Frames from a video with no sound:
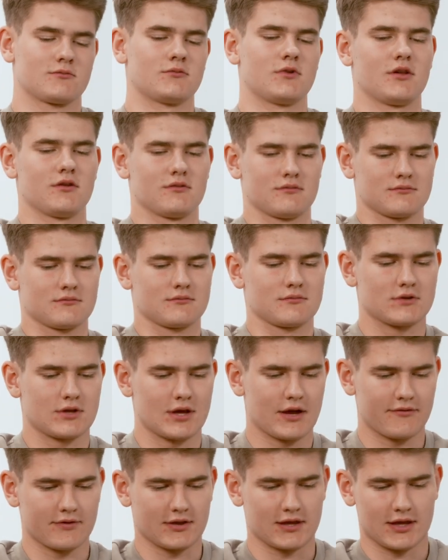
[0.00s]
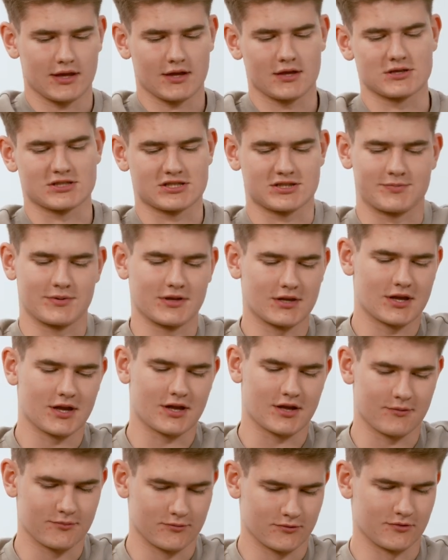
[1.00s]
well, you have an English speaking
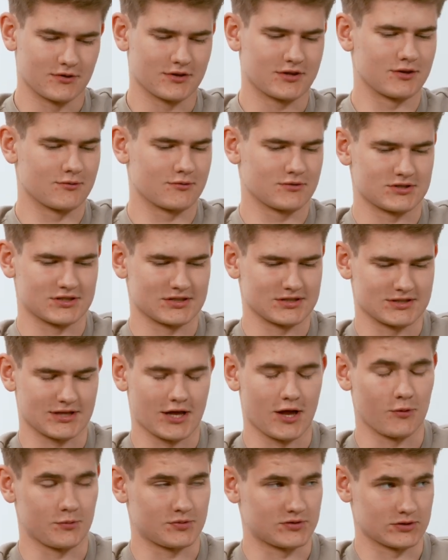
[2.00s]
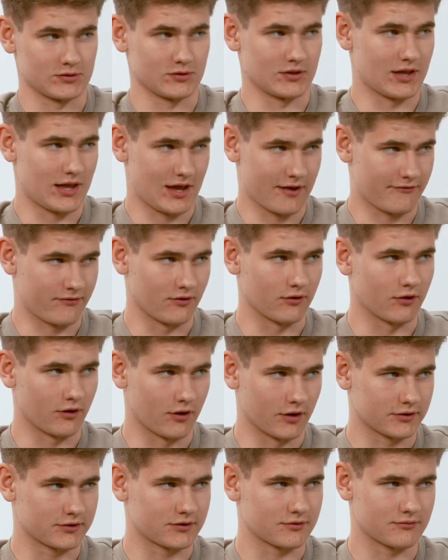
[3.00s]
community which helps you in life a
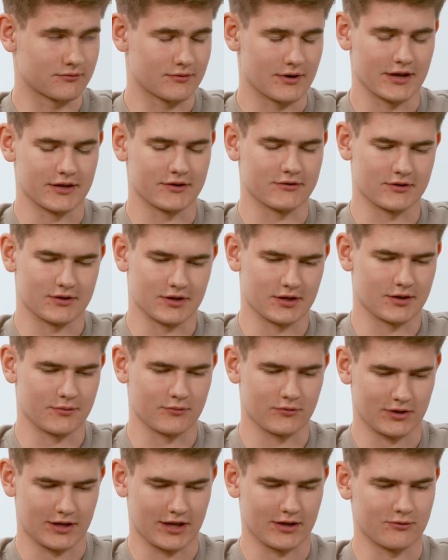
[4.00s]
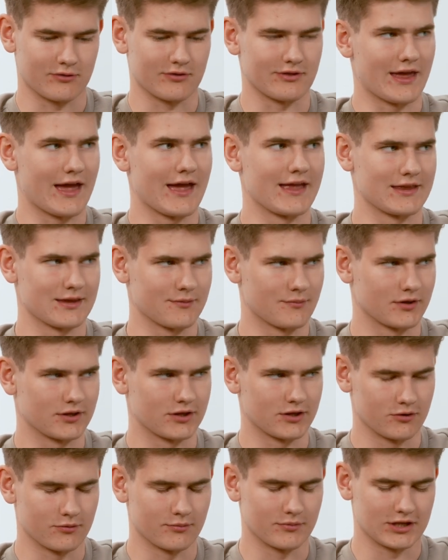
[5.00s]
lot, right? You can communicate with
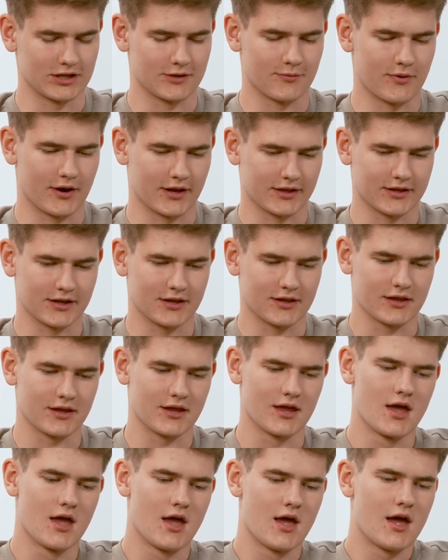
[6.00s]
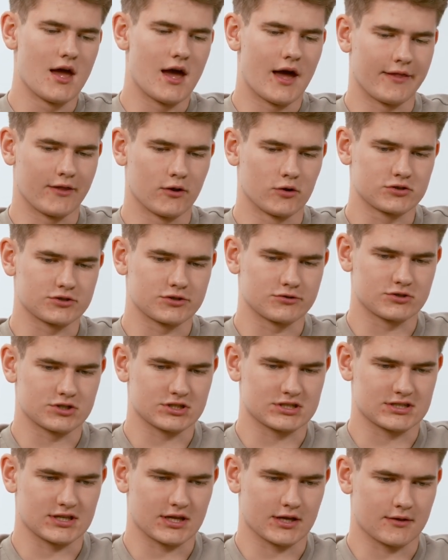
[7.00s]
anybody you meet practically. And also
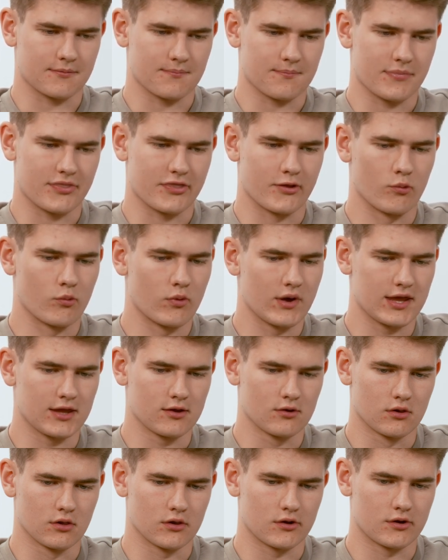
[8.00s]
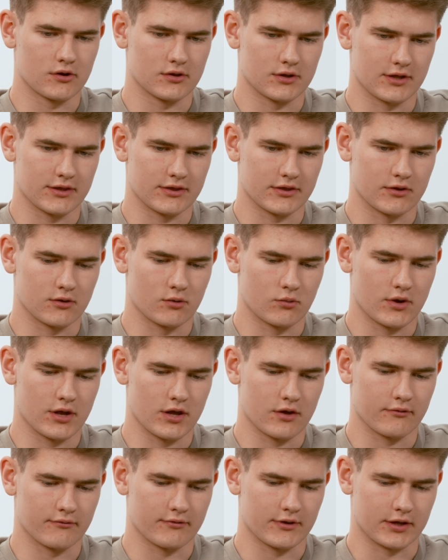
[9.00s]
just like the way you learn and the way
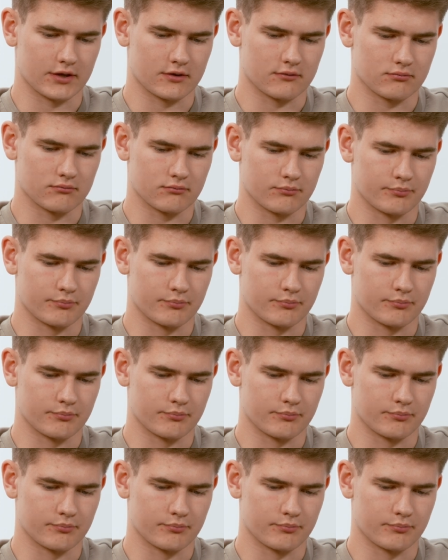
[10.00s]
of like